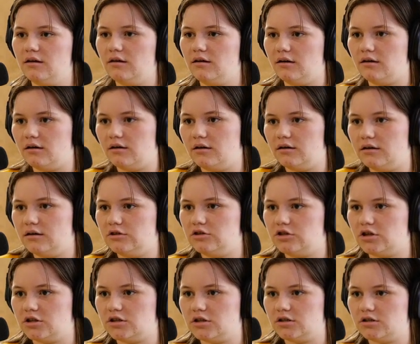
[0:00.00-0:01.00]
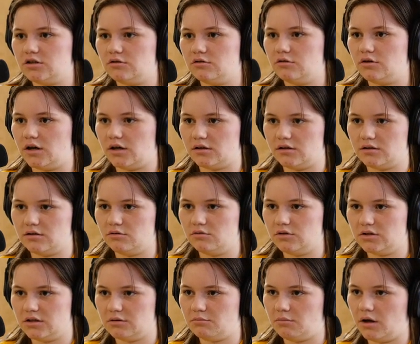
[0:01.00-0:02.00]
uh, in Judges who had
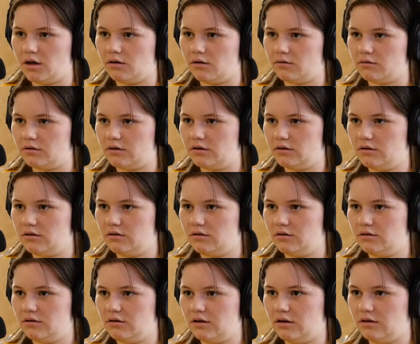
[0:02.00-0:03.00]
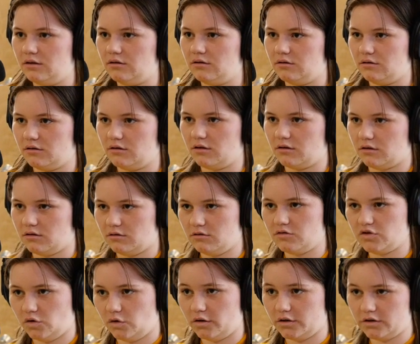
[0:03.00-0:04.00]
who's impaled, and the
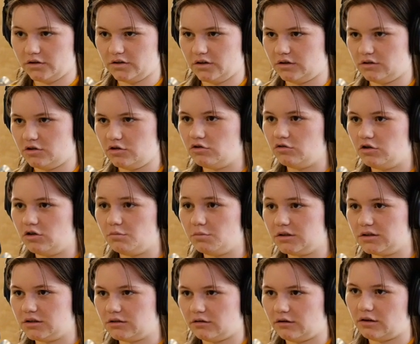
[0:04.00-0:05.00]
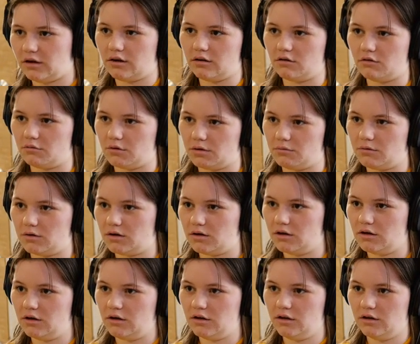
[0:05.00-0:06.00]
sword is like two cubits in length or whatever.
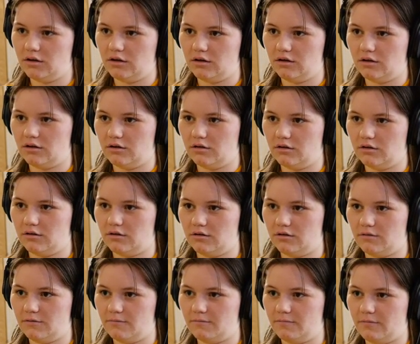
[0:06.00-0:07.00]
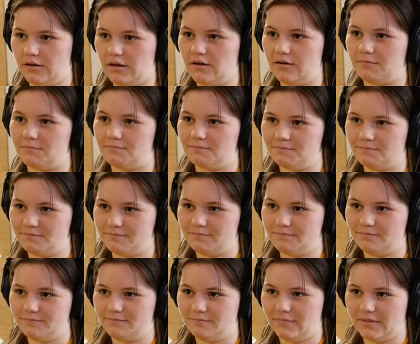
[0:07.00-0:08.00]
Mm-hmm. Oh, Ehud. Yeah,
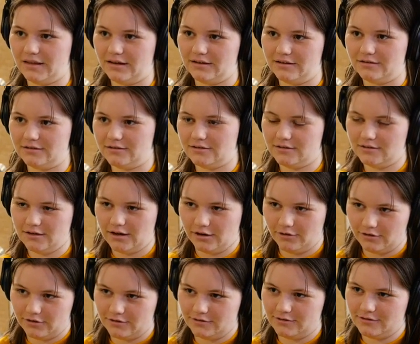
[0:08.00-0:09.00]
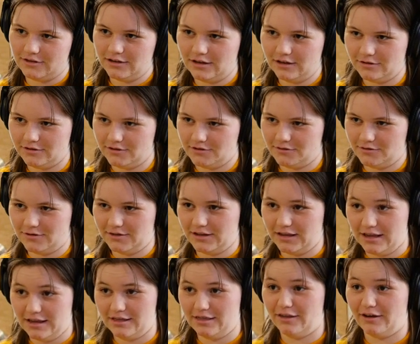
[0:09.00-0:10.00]
and how it it's
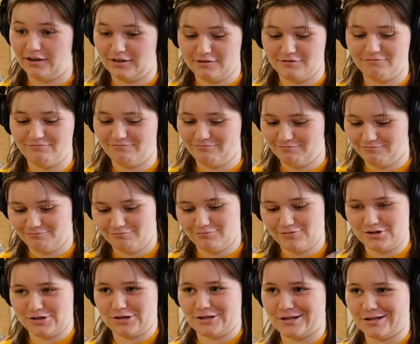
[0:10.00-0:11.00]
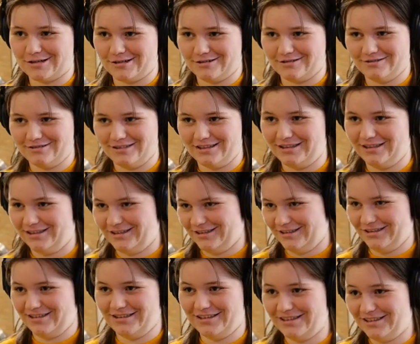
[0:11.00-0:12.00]
it, like
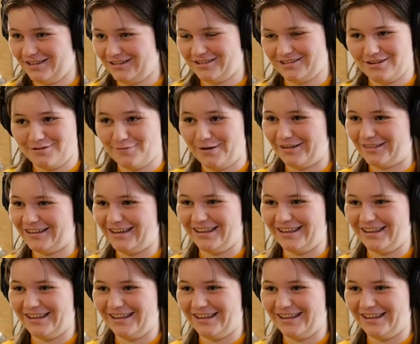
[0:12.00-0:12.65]
it doesn't come out the